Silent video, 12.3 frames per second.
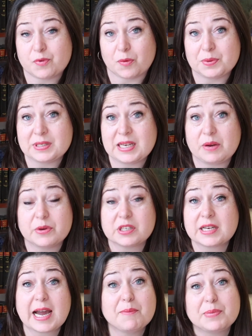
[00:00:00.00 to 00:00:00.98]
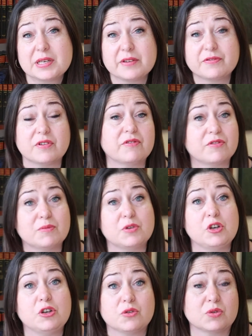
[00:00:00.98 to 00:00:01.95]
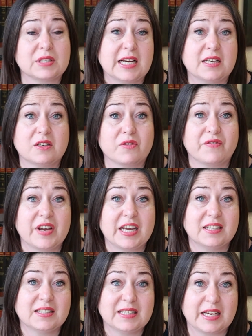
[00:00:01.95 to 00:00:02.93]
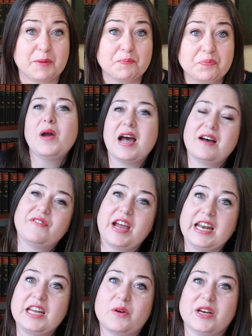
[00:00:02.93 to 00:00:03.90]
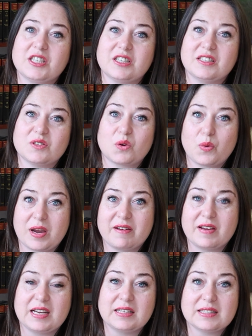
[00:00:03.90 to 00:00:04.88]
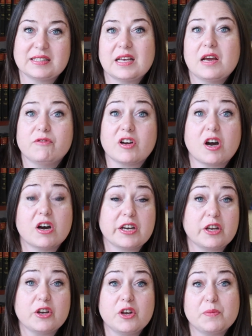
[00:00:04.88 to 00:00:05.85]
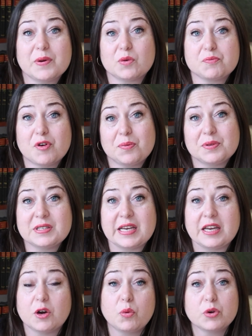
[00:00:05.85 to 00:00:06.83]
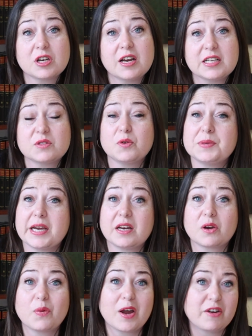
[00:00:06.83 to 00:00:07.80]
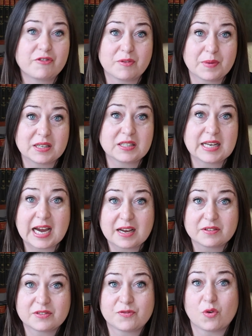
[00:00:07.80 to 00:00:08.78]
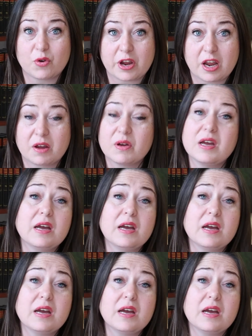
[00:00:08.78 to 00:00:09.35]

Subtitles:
property, which can be different from the usual standard conveyancing. If you have any questions or queries regarding a new build property or would like to obtain a quote from us to act for you,